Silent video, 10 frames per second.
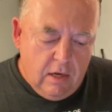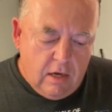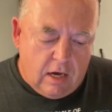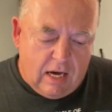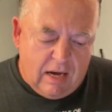
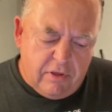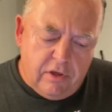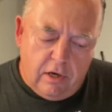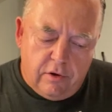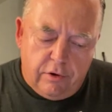But
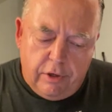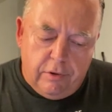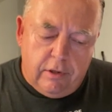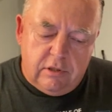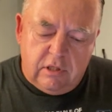the other
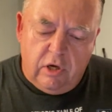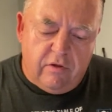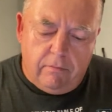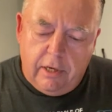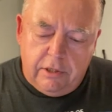units, the
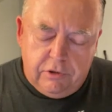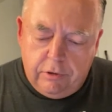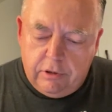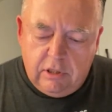other base units,